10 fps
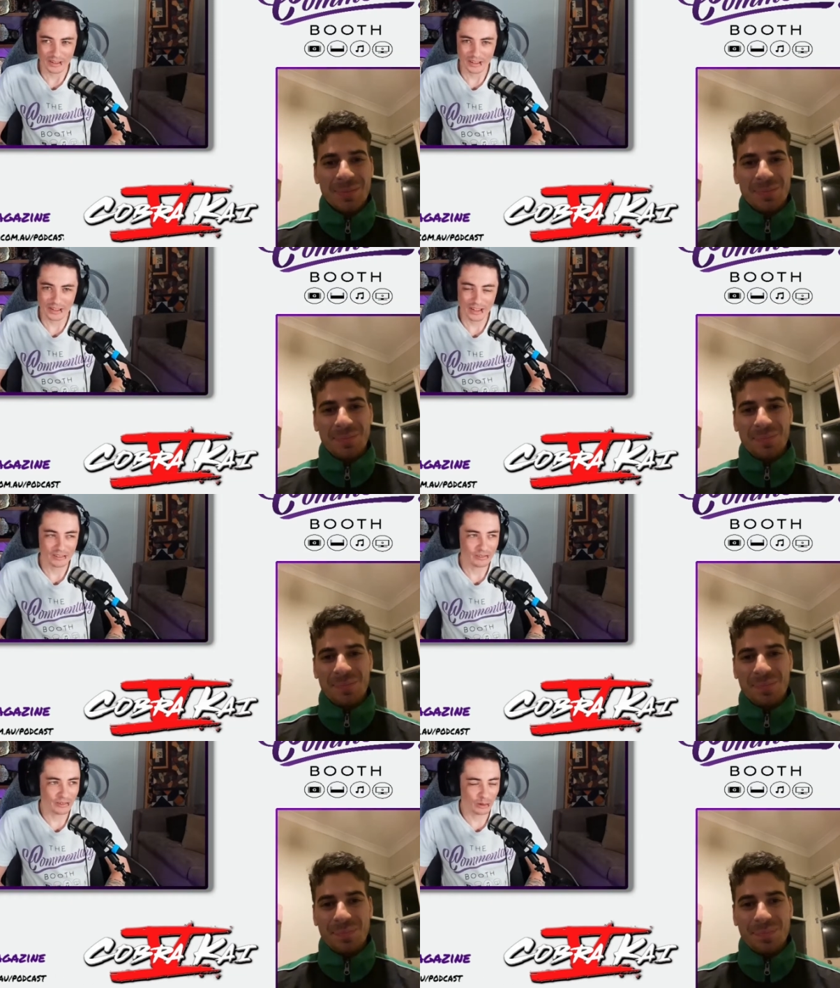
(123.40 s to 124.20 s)
Speaker 1: And
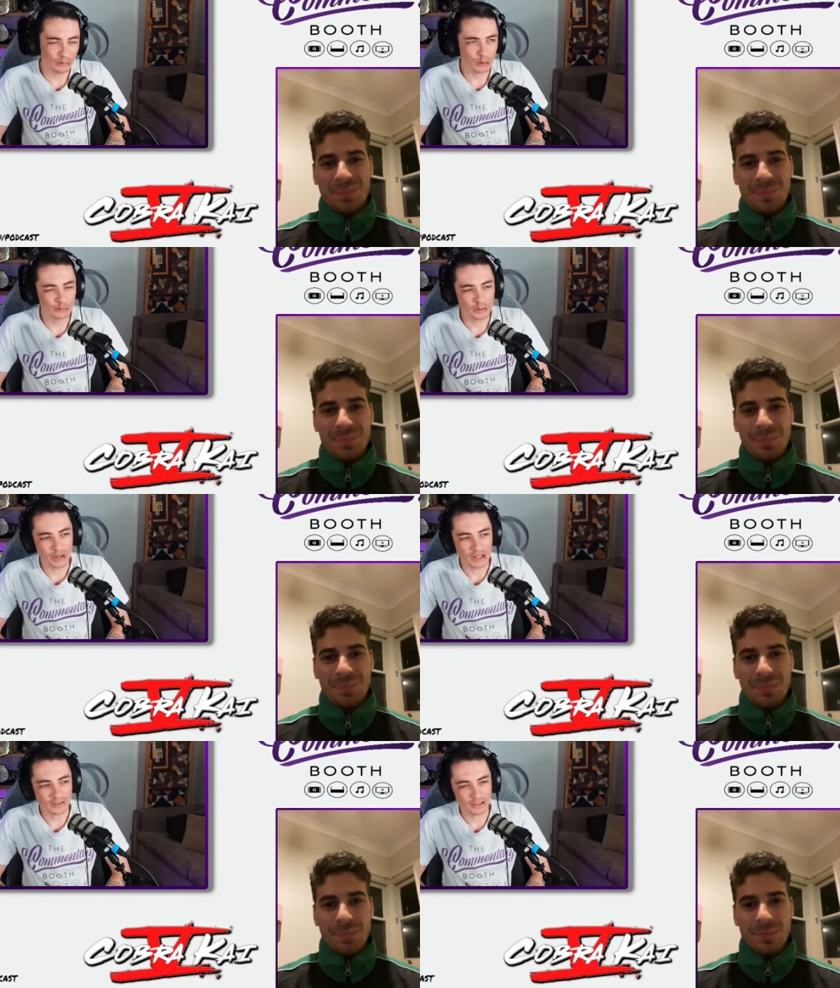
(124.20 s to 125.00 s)
then overall for
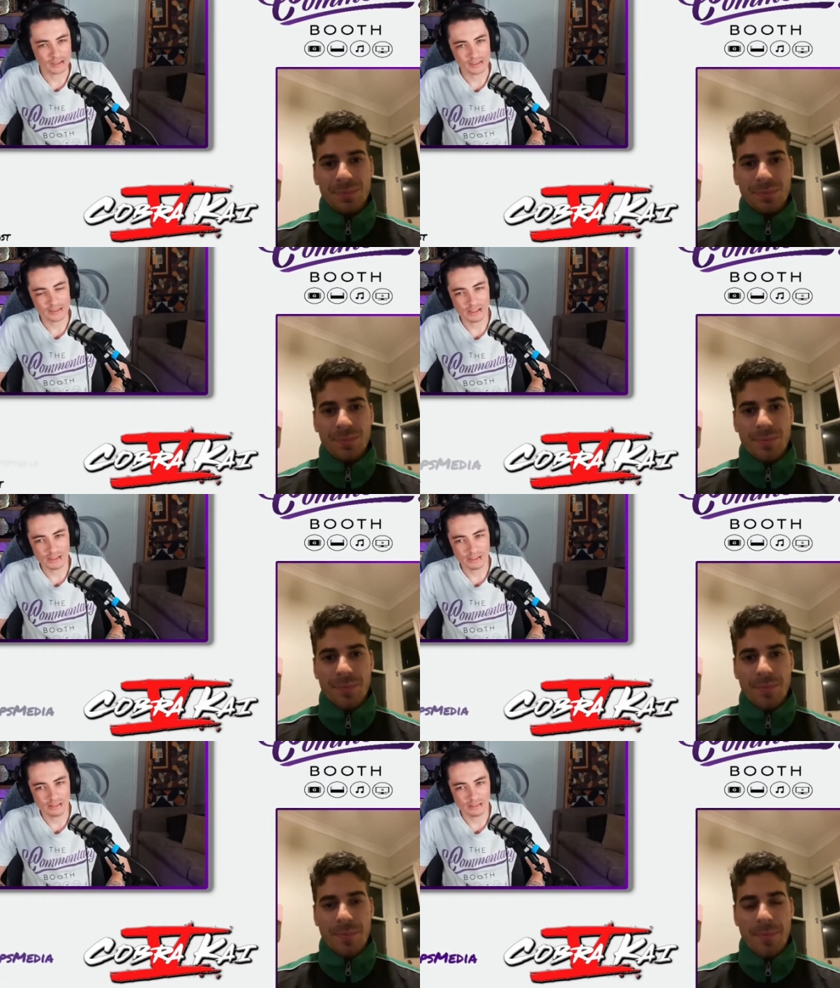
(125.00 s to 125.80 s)
me, like this
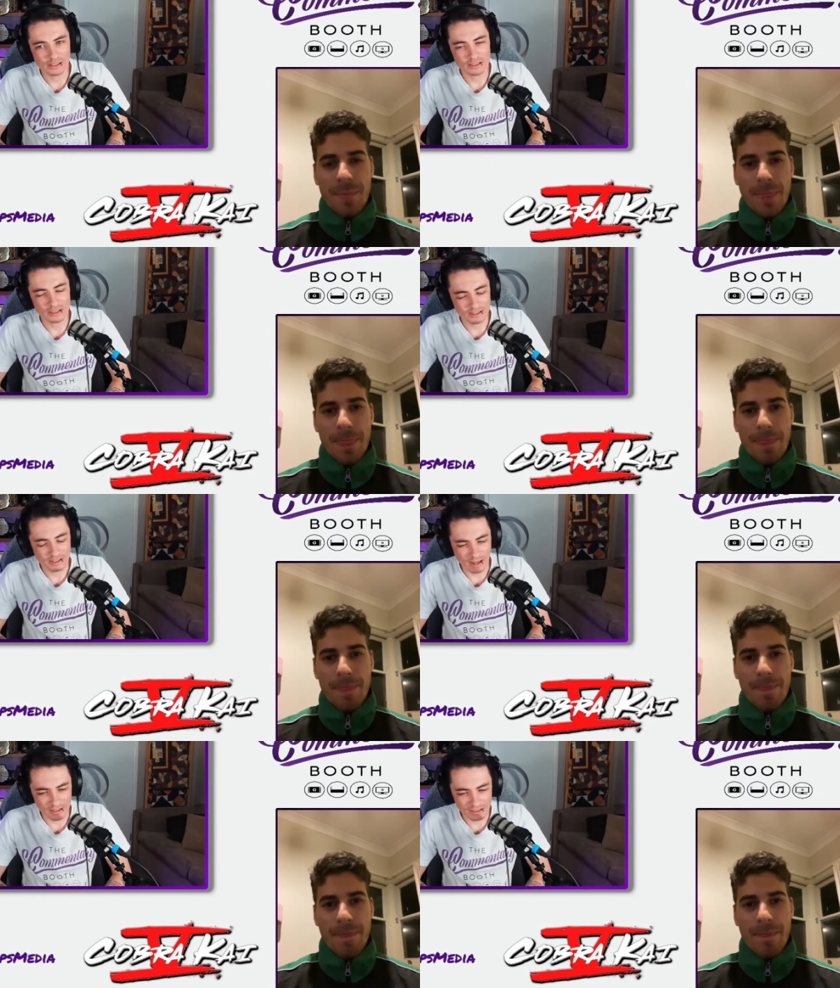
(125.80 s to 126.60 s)
season
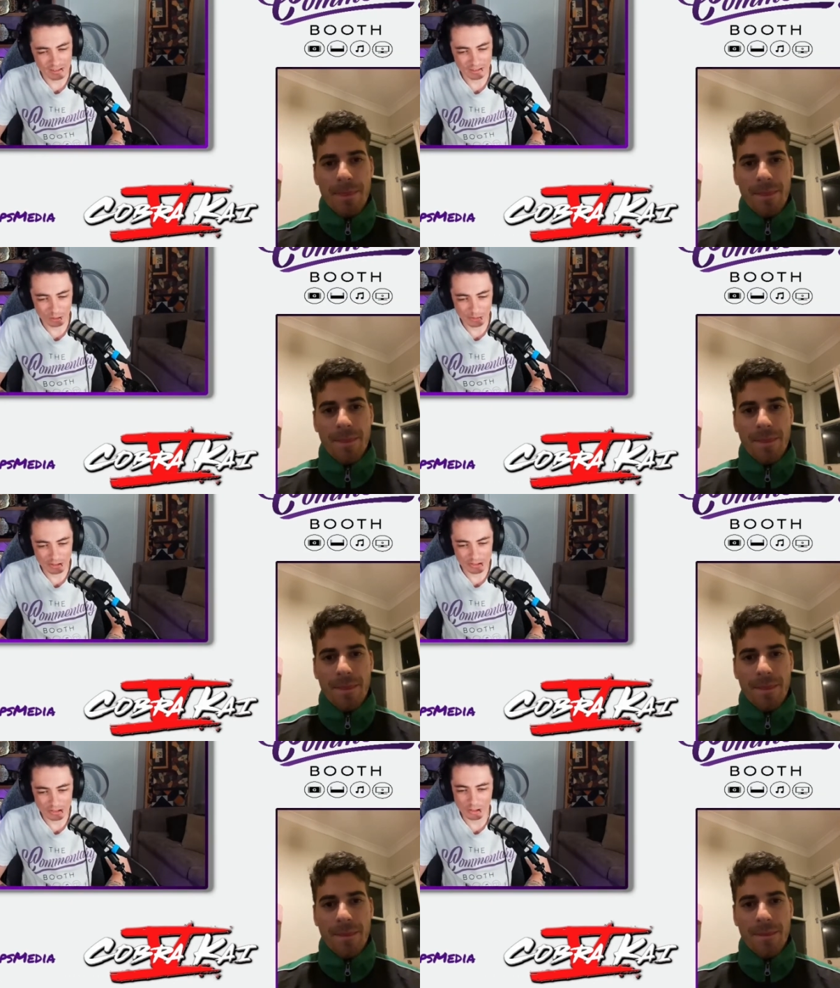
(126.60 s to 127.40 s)
started a little
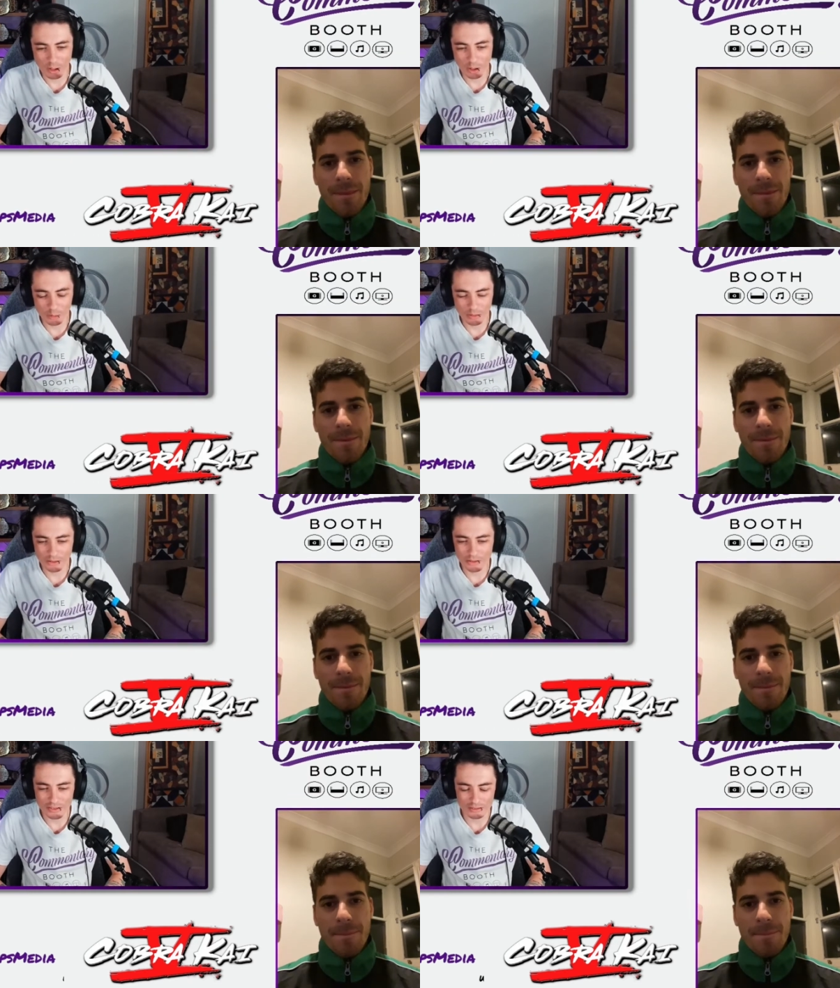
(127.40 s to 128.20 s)
bit slow, and I
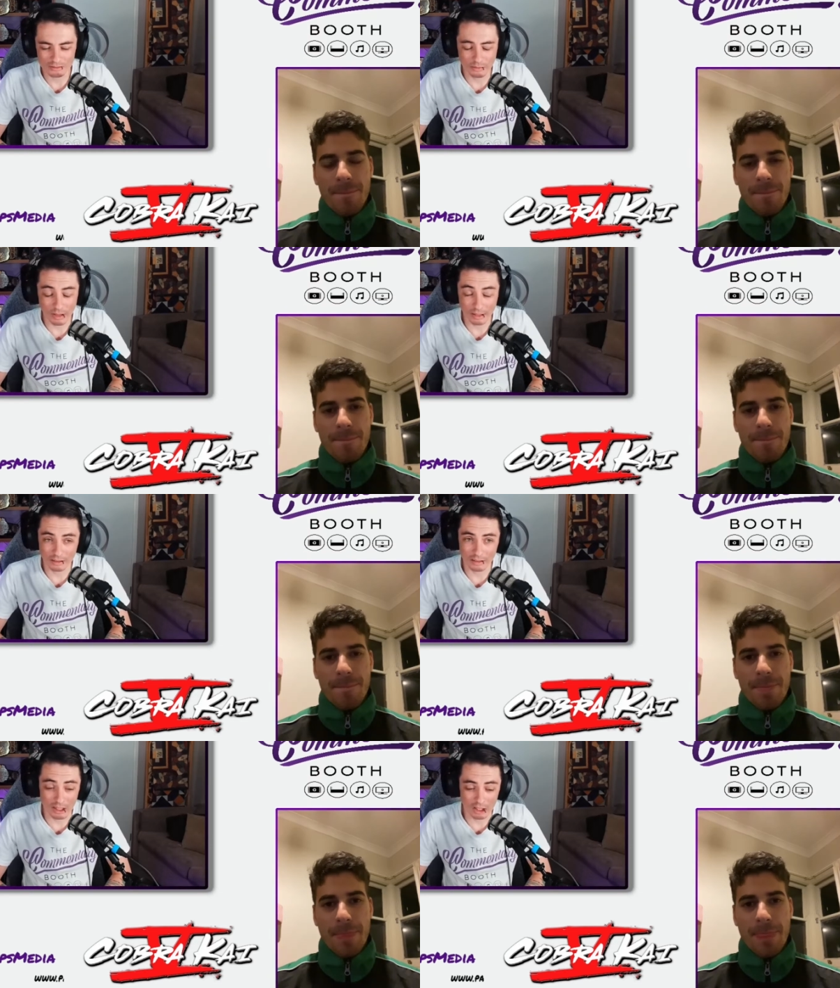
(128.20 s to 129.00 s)
was like
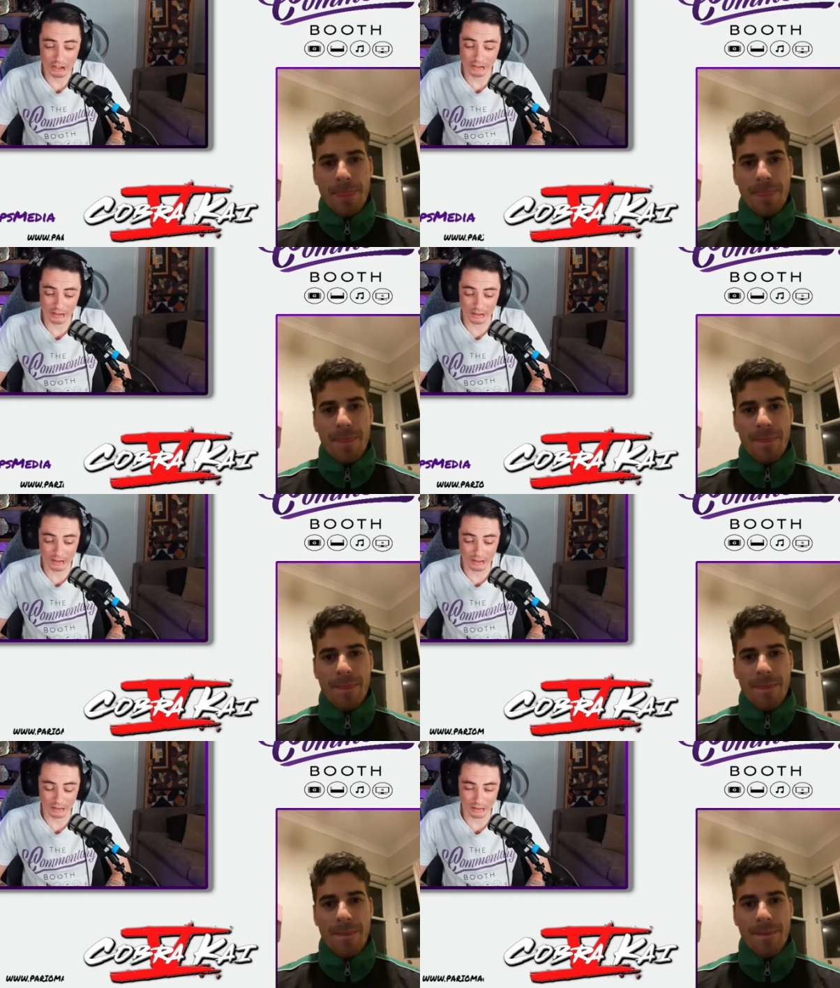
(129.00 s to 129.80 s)
initially thinking,